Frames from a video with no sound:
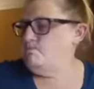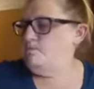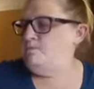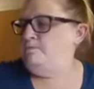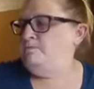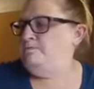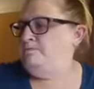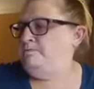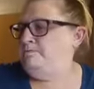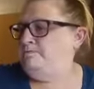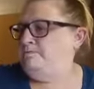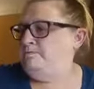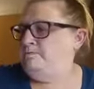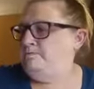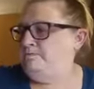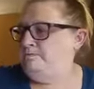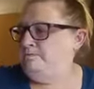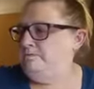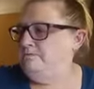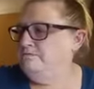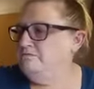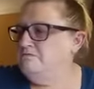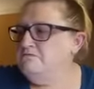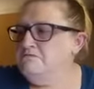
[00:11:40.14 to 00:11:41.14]
my
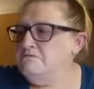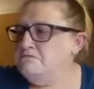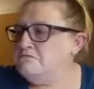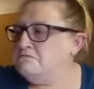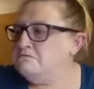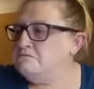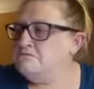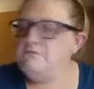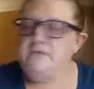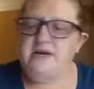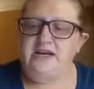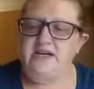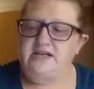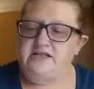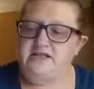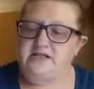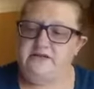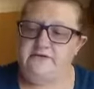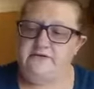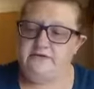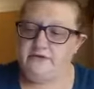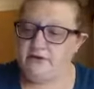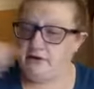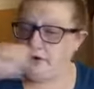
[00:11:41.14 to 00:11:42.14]

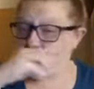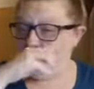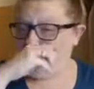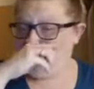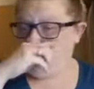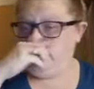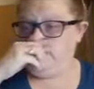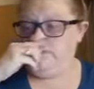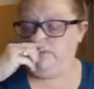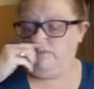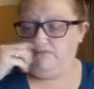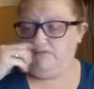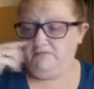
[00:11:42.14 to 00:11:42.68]
SFR kit